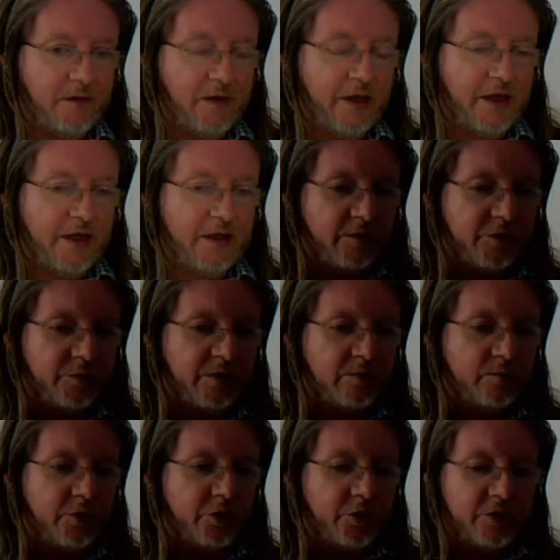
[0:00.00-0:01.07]
how do we
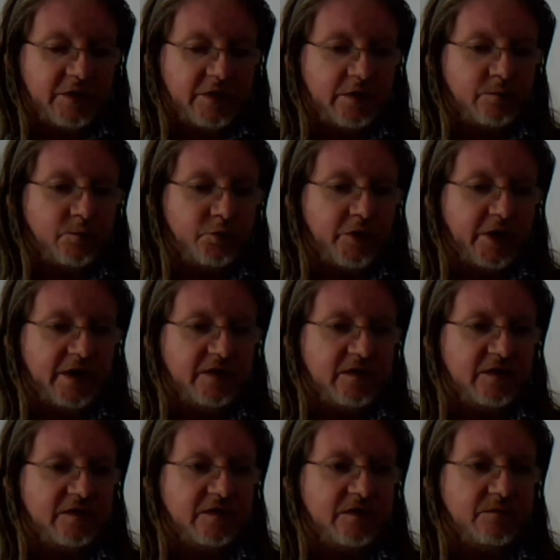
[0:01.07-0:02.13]
work in
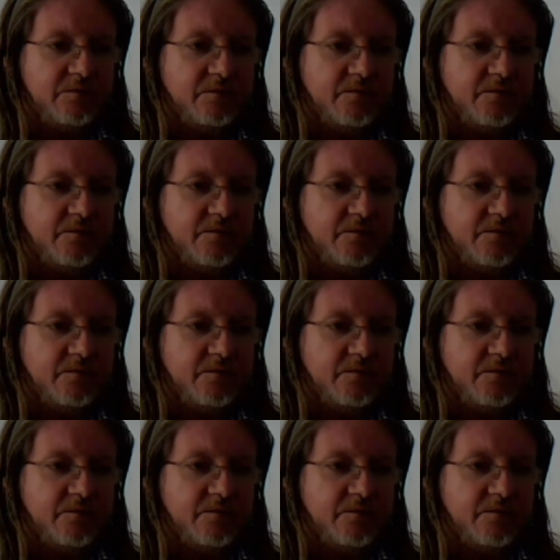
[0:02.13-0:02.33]
practice?